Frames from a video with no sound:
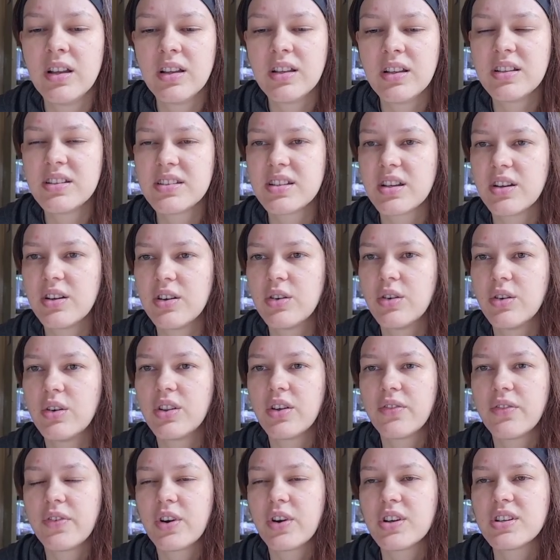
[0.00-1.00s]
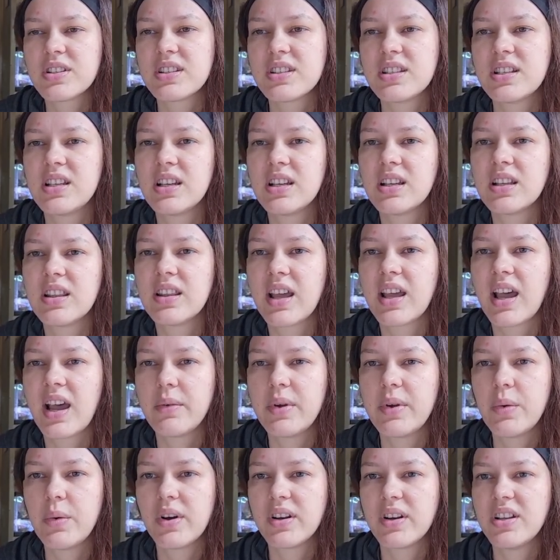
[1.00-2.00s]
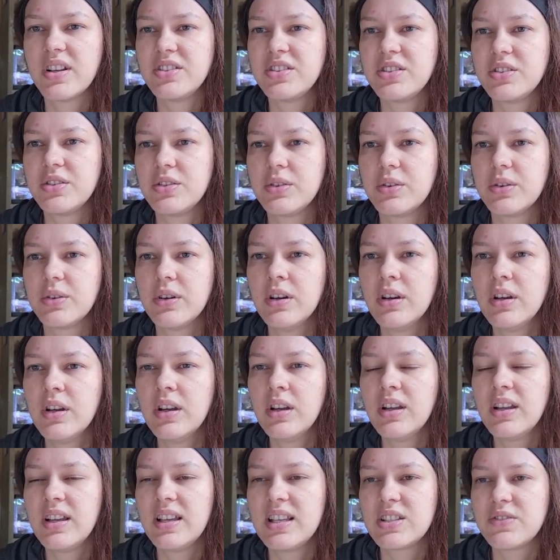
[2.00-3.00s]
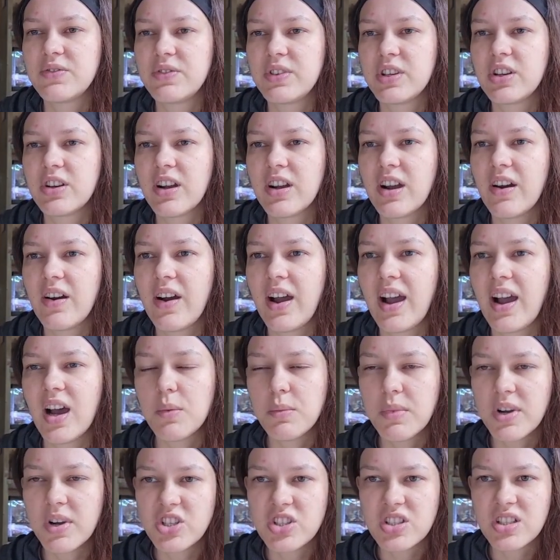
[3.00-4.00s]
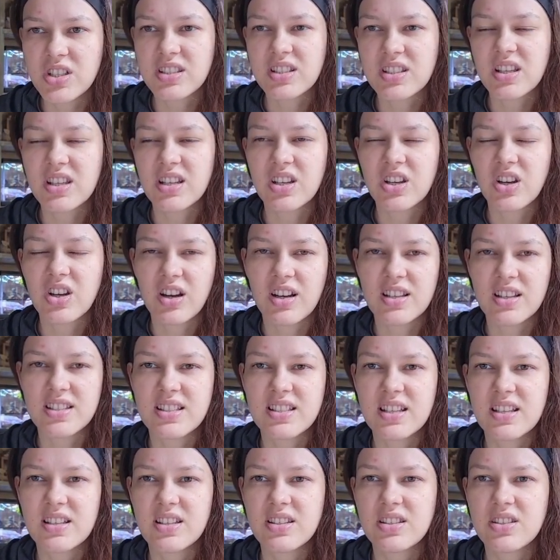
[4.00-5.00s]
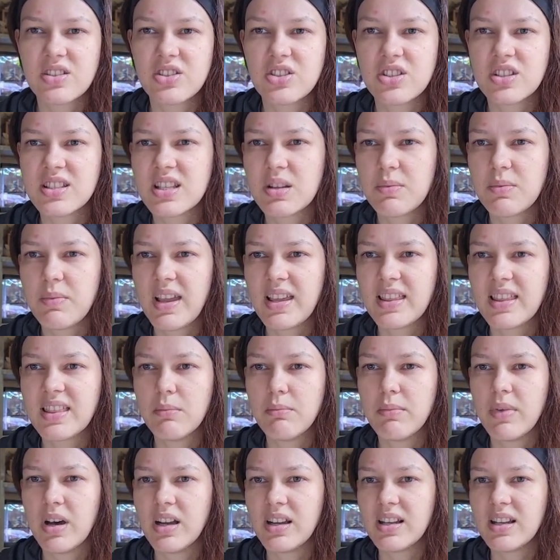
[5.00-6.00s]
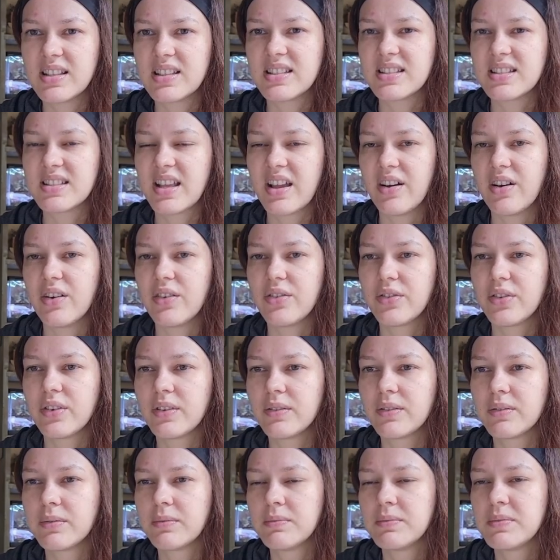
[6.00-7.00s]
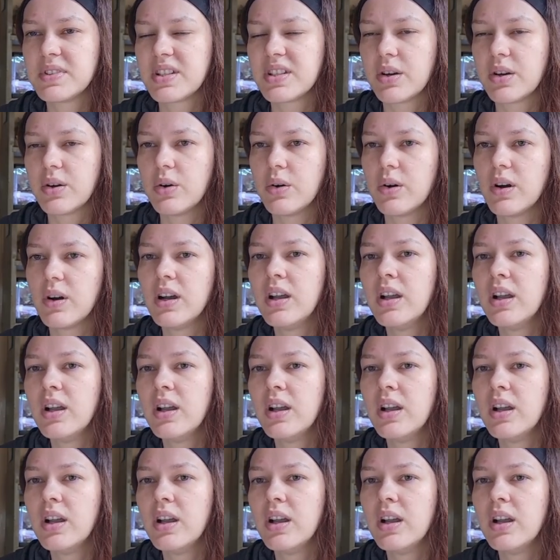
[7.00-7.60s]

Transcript: So the first thing that we want to do is figure out how much it's going to cost us just to make the mug itself. So